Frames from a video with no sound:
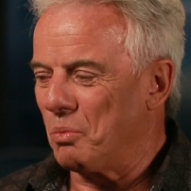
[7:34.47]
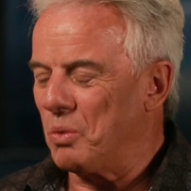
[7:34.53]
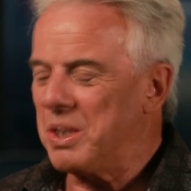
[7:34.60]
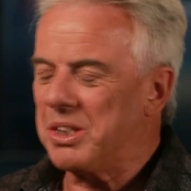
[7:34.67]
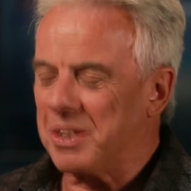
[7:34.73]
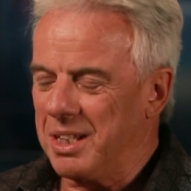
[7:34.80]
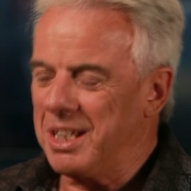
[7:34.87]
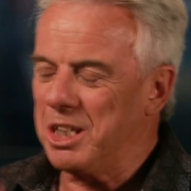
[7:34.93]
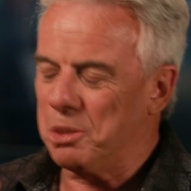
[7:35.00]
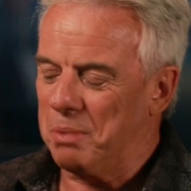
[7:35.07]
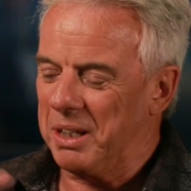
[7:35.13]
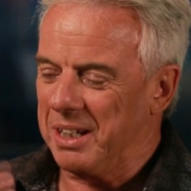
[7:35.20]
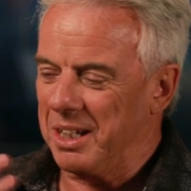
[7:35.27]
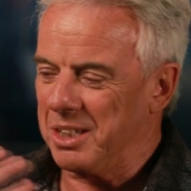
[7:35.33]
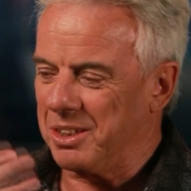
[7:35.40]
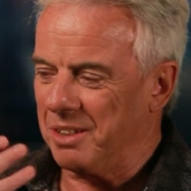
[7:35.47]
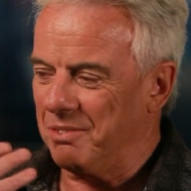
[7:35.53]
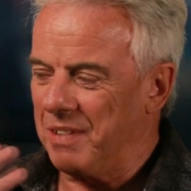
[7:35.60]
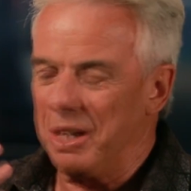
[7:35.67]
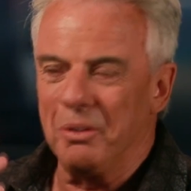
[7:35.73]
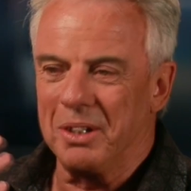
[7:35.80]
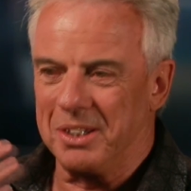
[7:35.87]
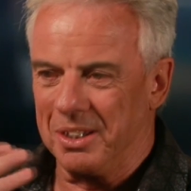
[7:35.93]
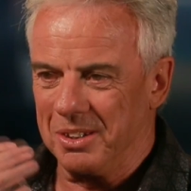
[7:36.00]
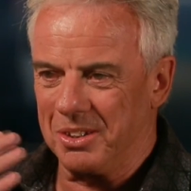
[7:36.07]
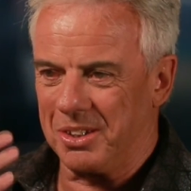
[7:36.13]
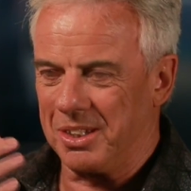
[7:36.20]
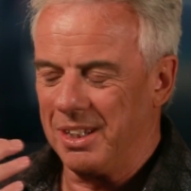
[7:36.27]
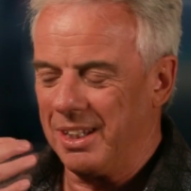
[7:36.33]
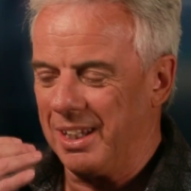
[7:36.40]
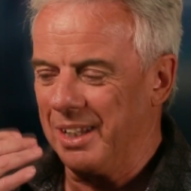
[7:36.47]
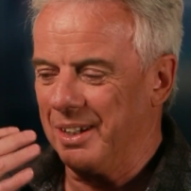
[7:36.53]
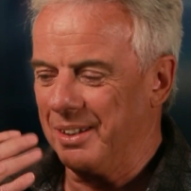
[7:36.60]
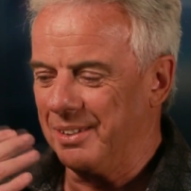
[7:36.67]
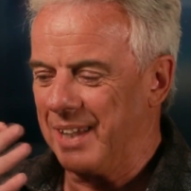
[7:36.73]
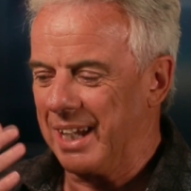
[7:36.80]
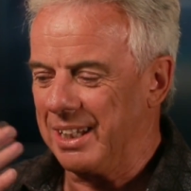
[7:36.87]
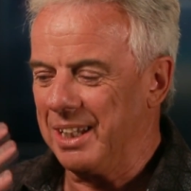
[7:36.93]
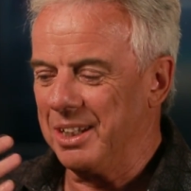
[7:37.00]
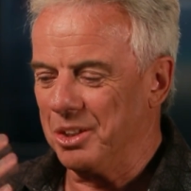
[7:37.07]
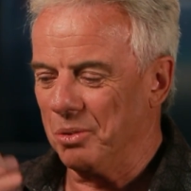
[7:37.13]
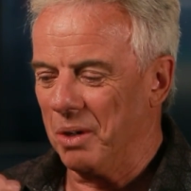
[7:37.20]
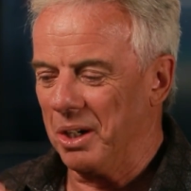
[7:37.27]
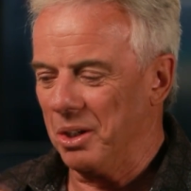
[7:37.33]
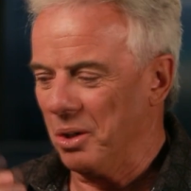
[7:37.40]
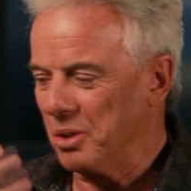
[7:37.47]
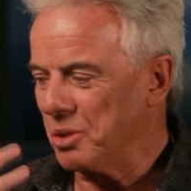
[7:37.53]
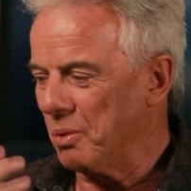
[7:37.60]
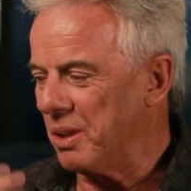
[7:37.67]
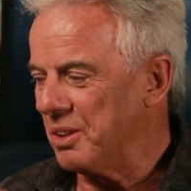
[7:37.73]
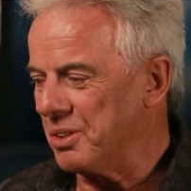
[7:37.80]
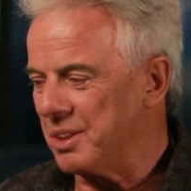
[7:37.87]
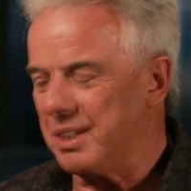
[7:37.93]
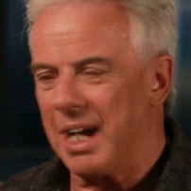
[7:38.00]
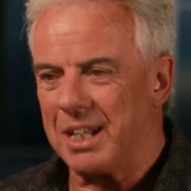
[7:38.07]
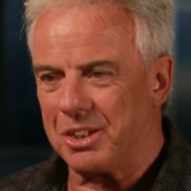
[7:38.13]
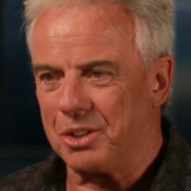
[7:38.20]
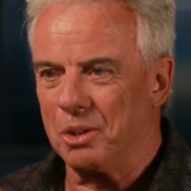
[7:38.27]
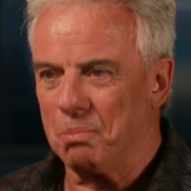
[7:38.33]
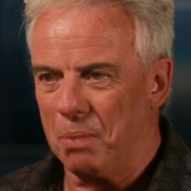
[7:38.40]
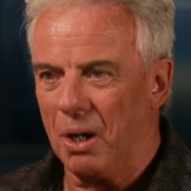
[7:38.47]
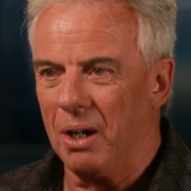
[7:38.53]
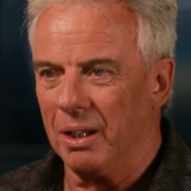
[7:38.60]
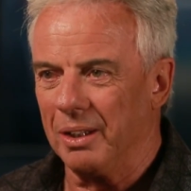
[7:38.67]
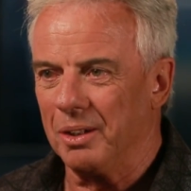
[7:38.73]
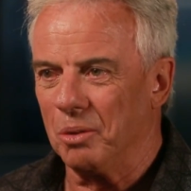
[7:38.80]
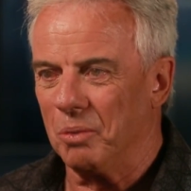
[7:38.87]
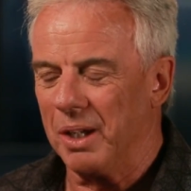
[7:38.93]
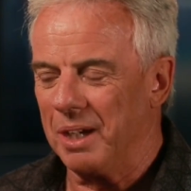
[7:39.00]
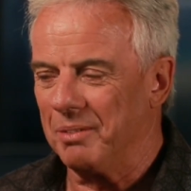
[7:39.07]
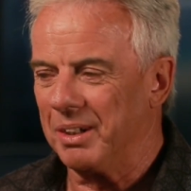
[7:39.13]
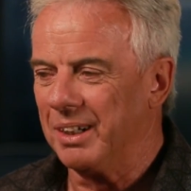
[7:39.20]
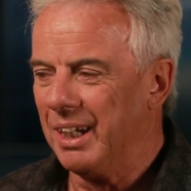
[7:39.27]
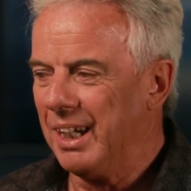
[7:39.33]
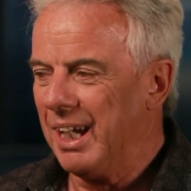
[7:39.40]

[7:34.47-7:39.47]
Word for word: we sneeze because of irritants in, that get into our nose, whether it's dust or pollen or whatever.